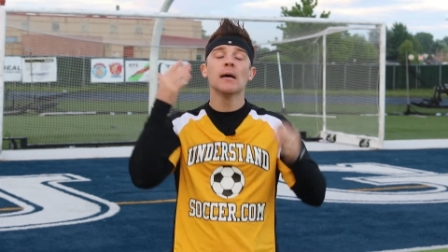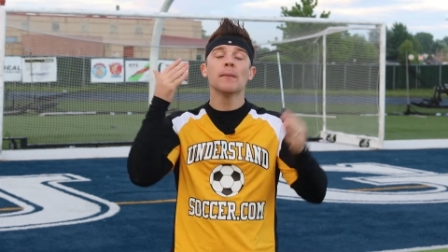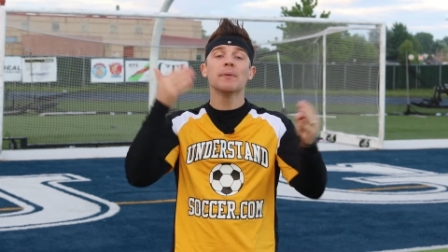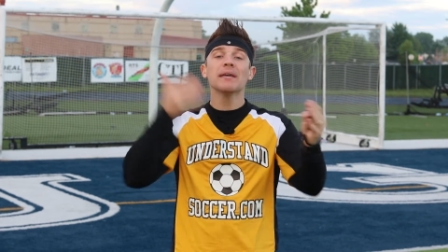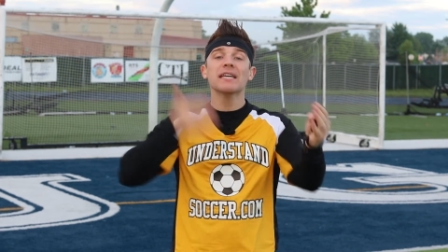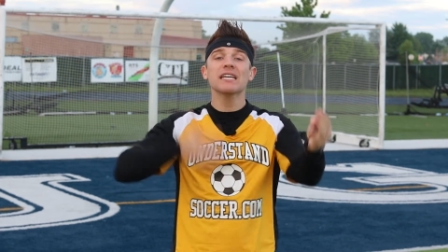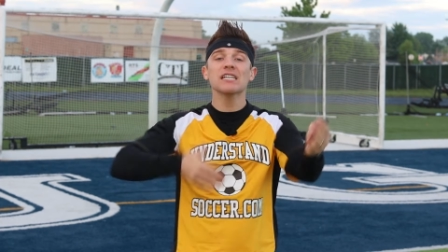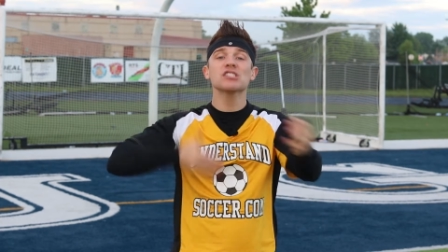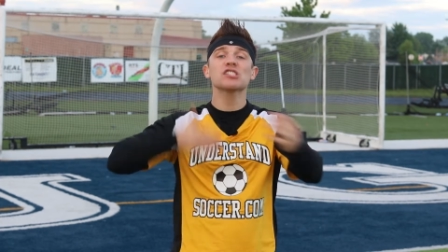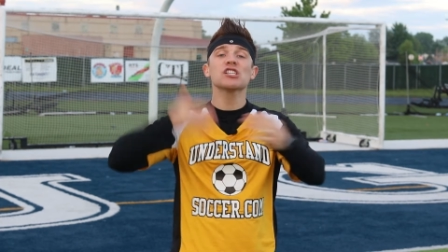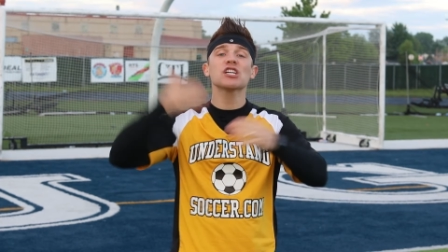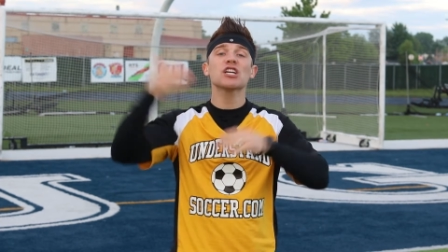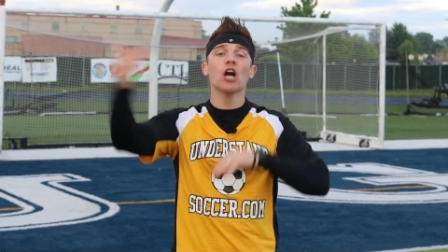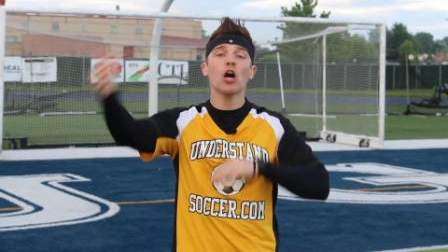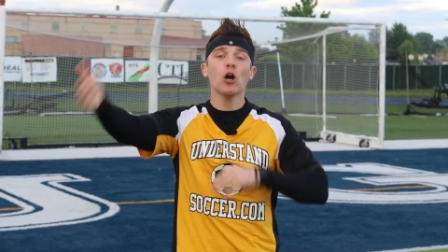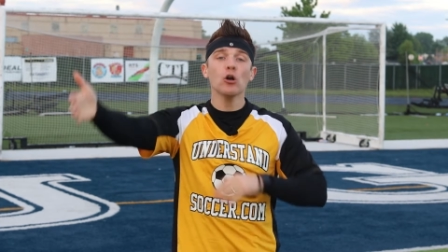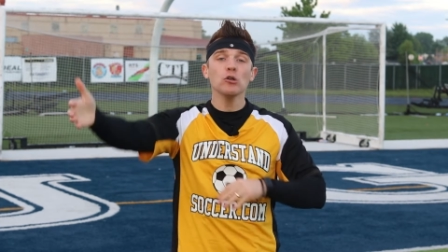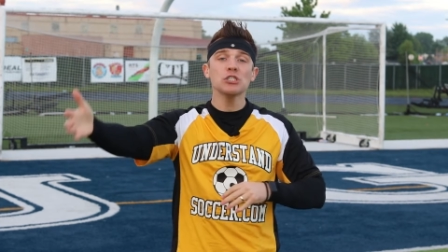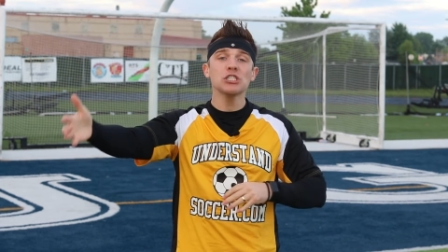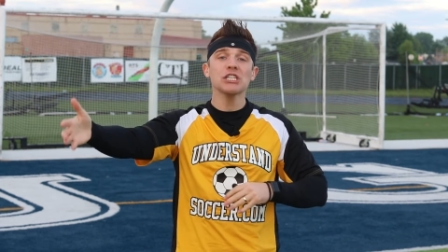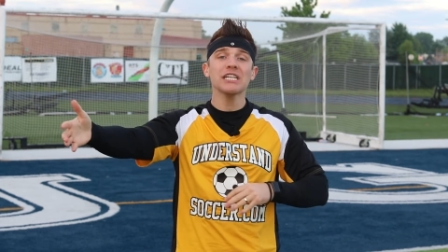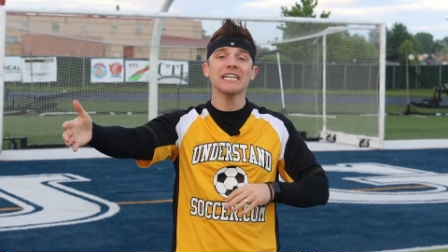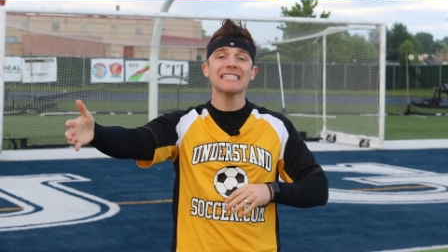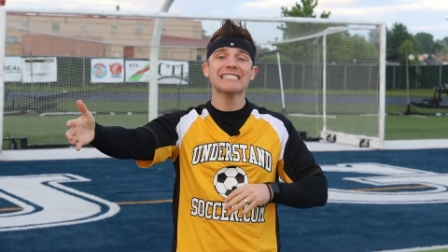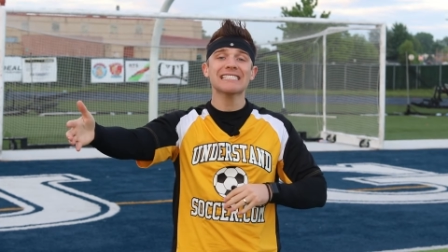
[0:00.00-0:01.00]
because the
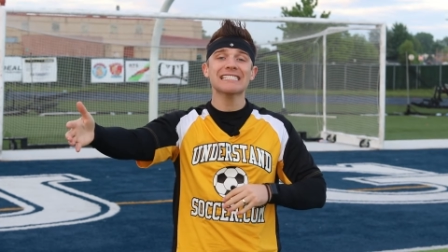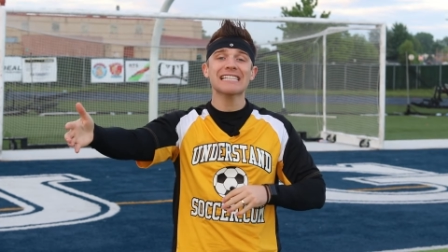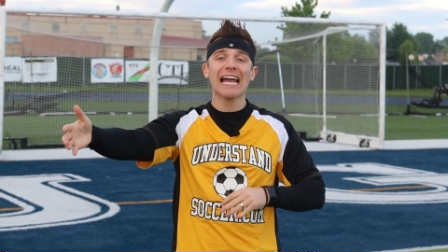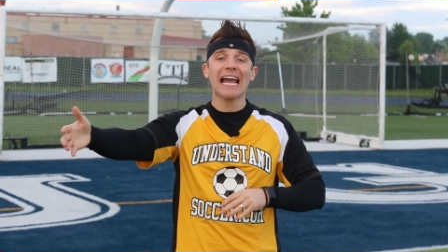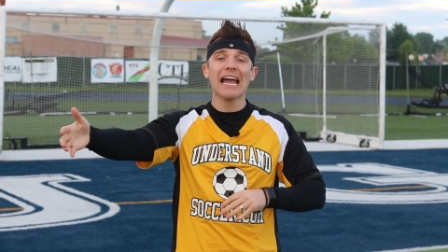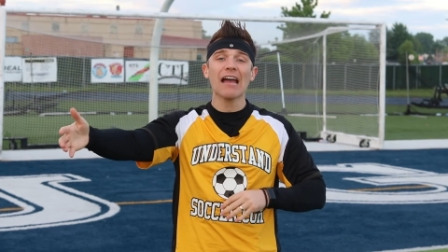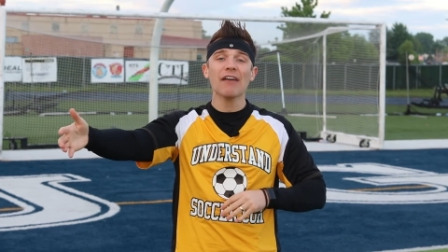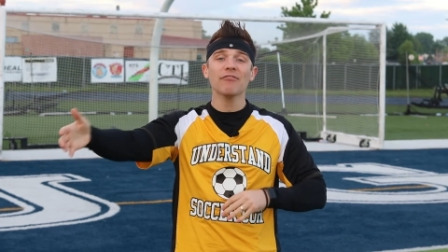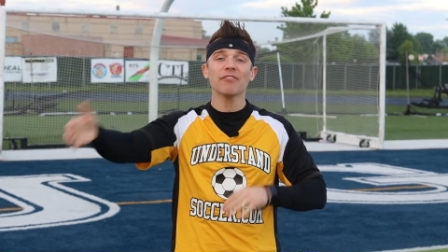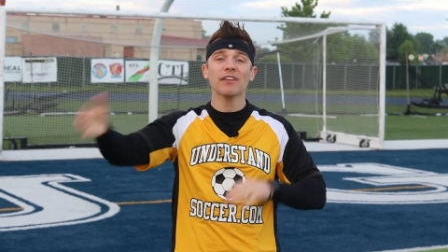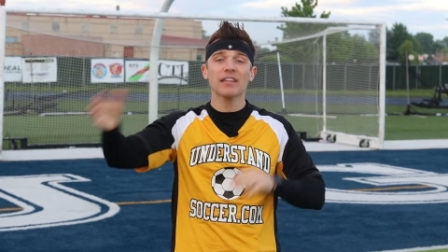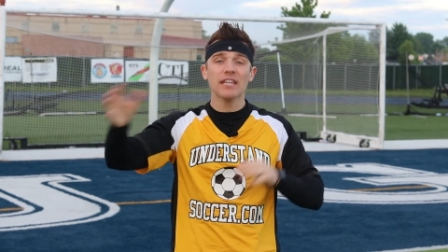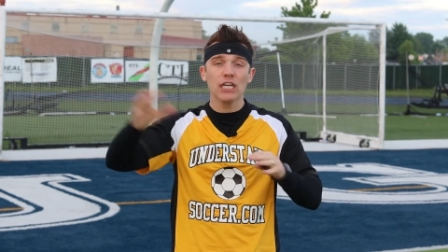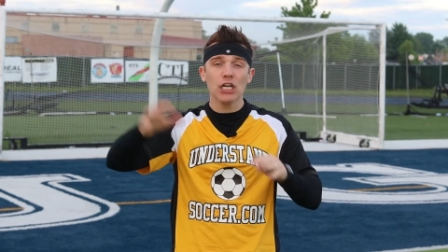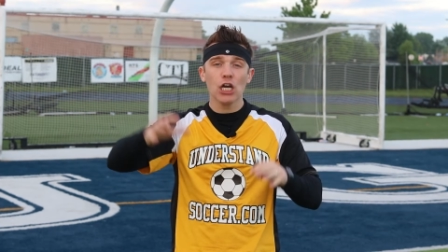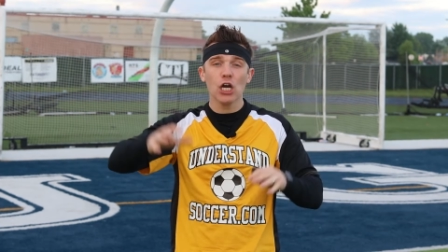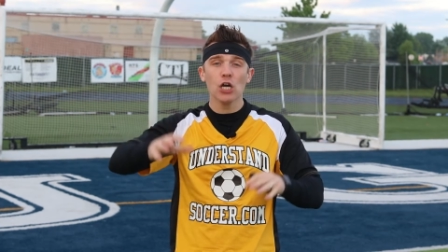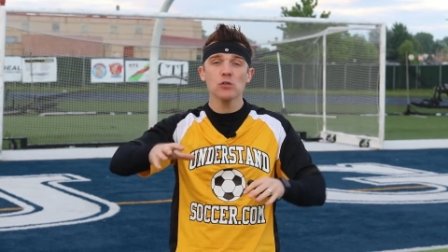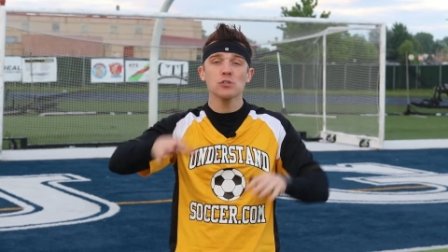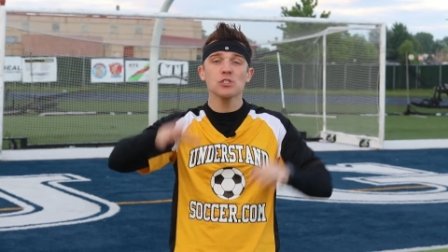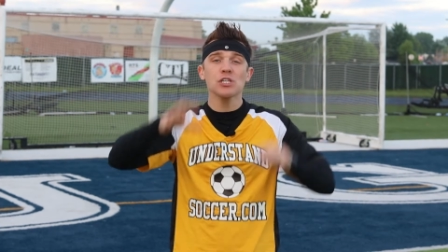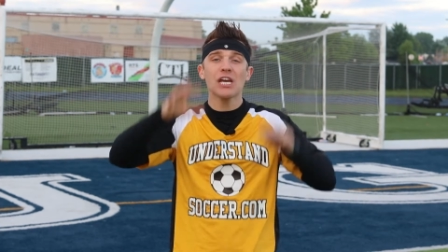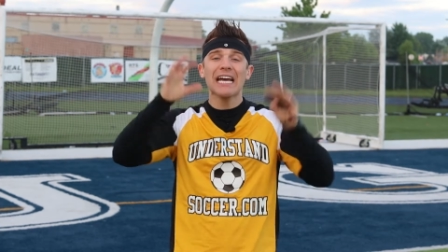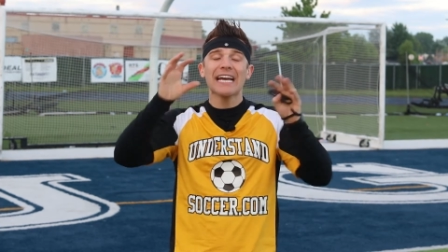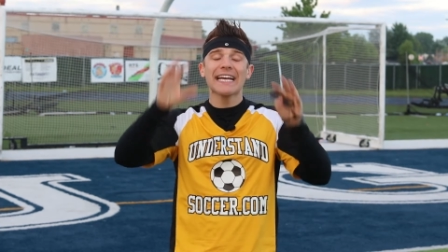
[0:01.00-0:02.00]
coaching staff and the
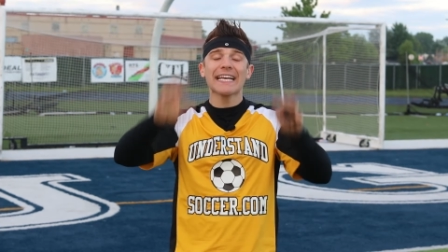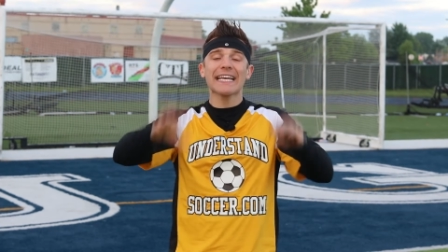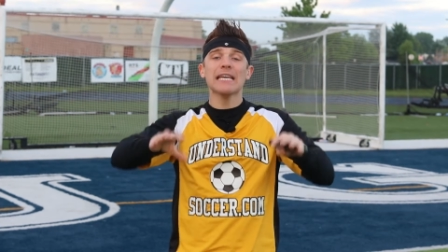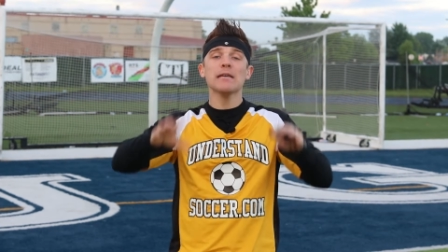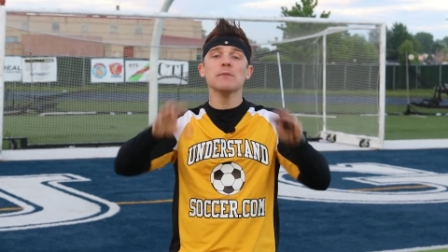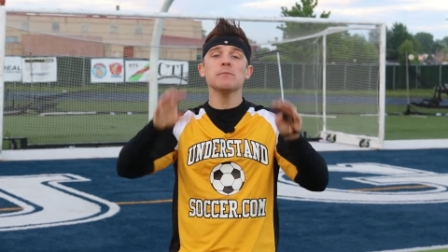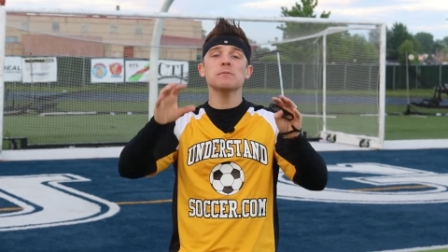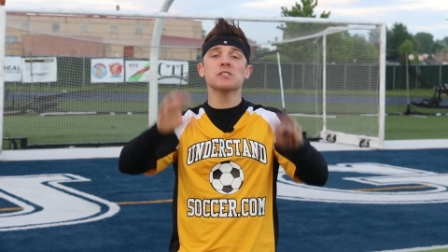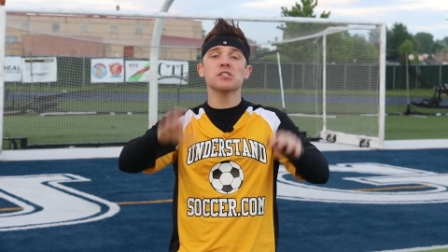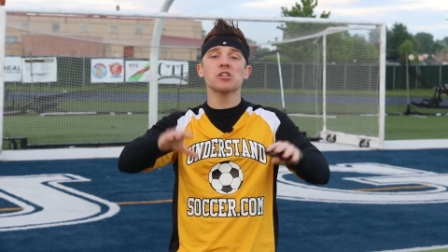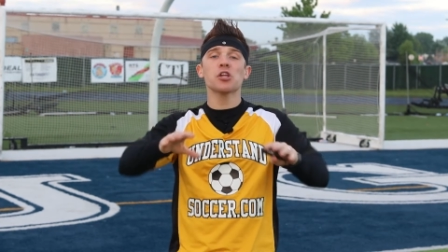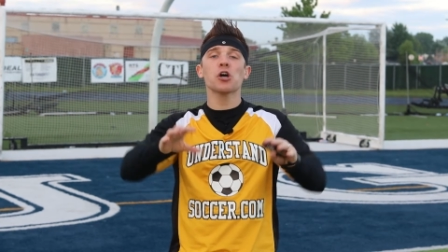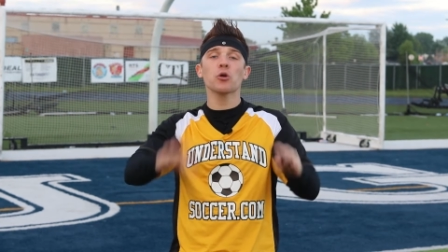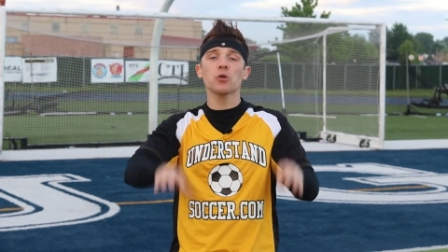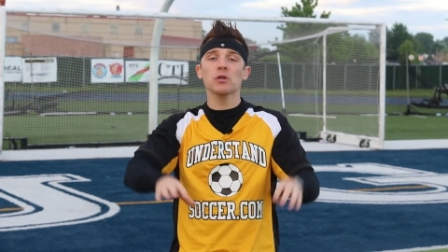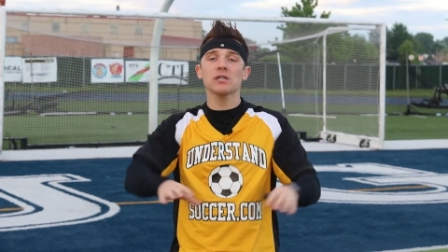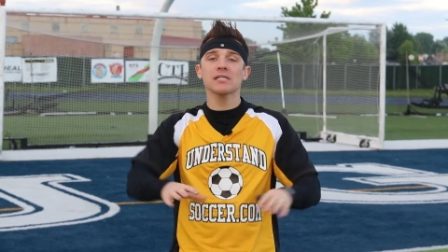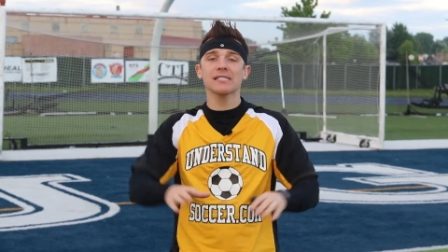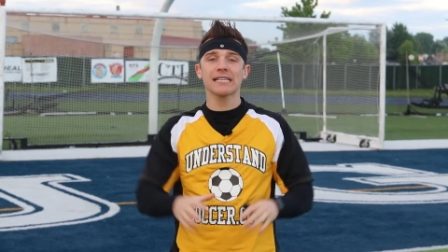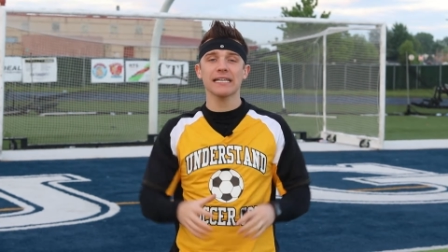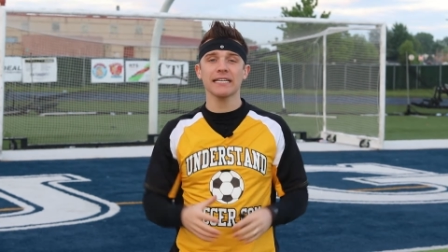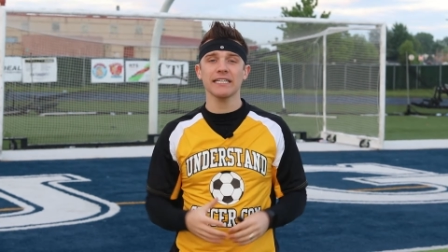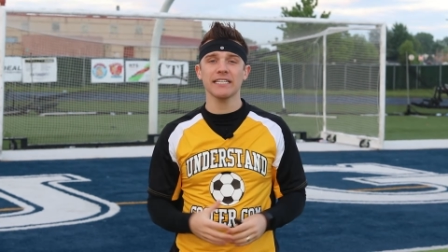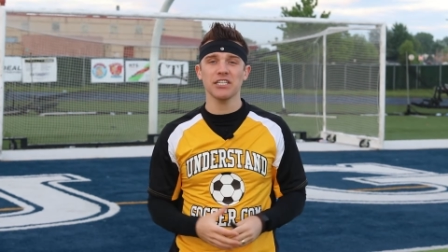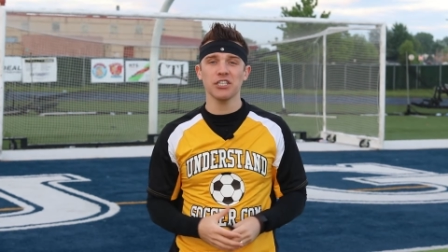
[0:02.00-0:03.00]
coach keeps
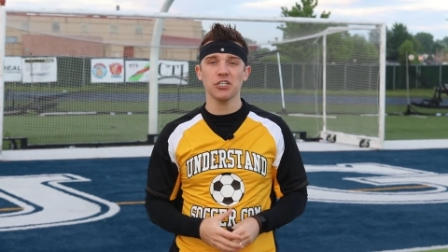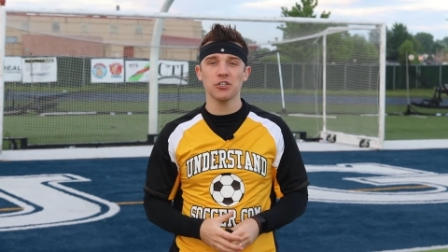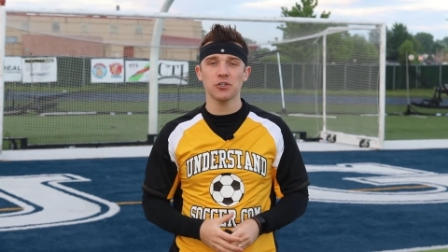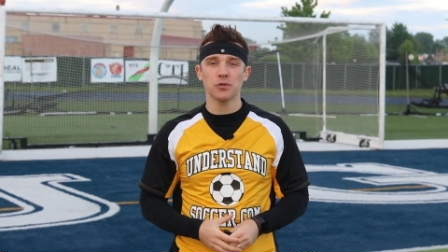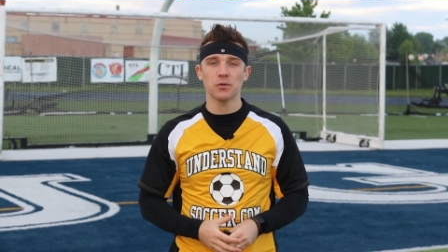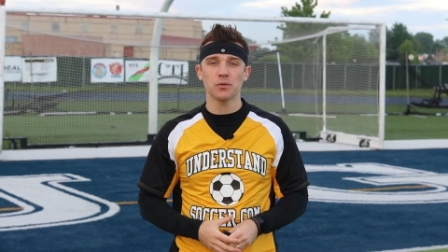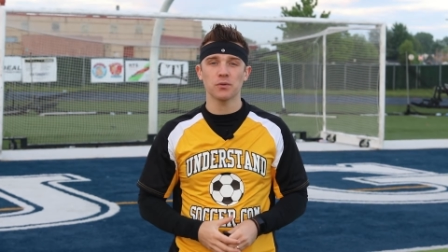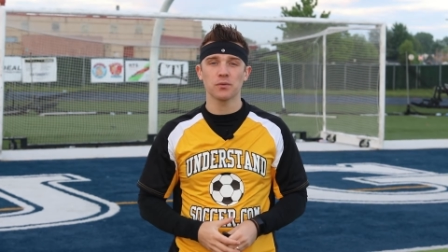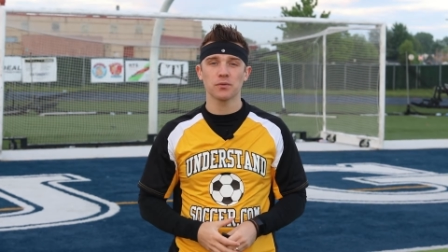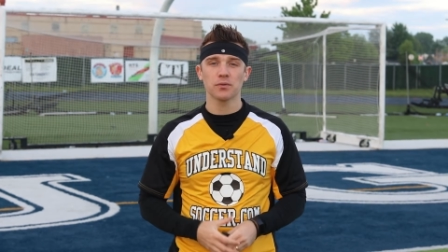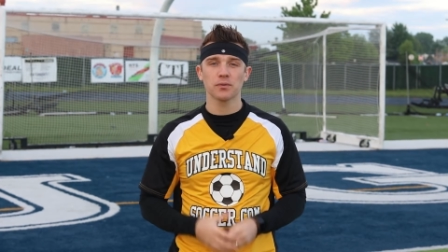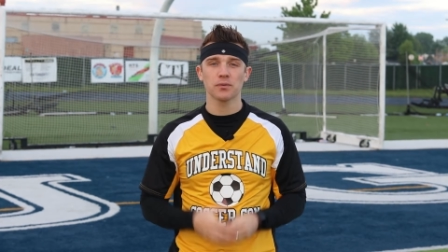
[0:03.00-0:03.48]
noticing you.